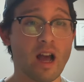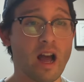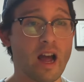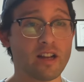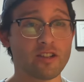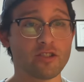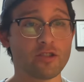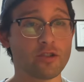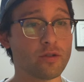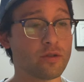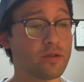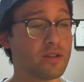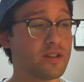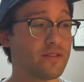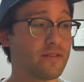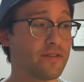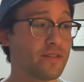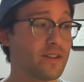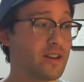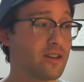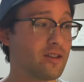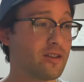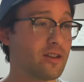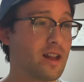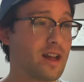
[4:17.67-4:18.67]
truly
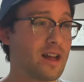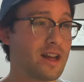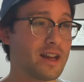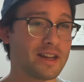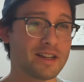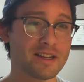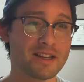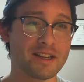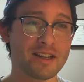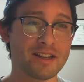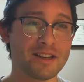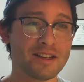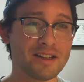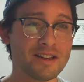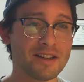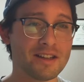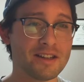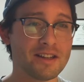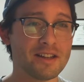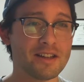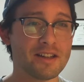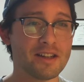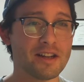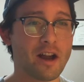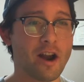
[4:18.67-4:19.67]
feel like,
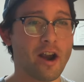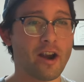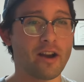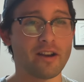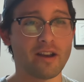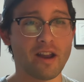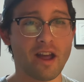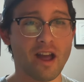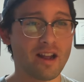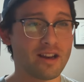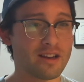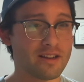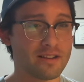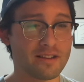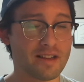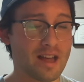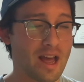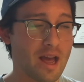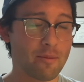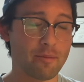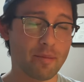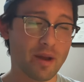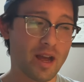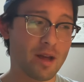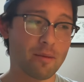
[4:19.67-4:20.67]
all right, not
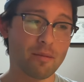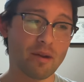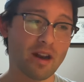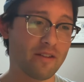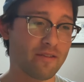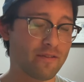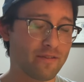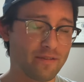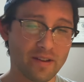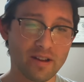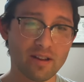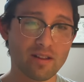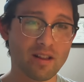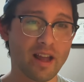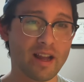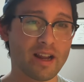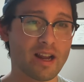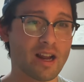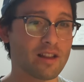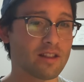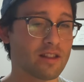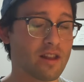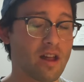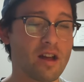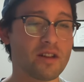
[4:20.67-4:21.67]
that bad, but I feel like
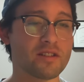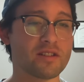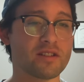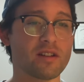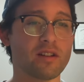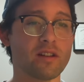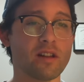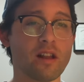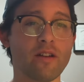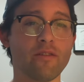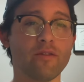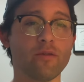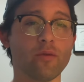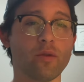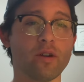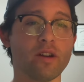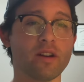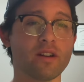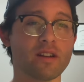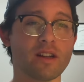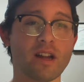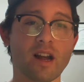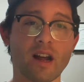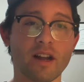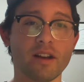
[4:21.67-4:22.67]
I lost a loved
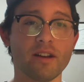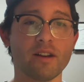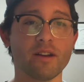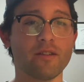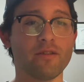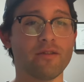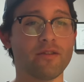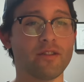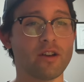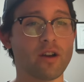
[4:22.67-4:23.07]
one, kind of.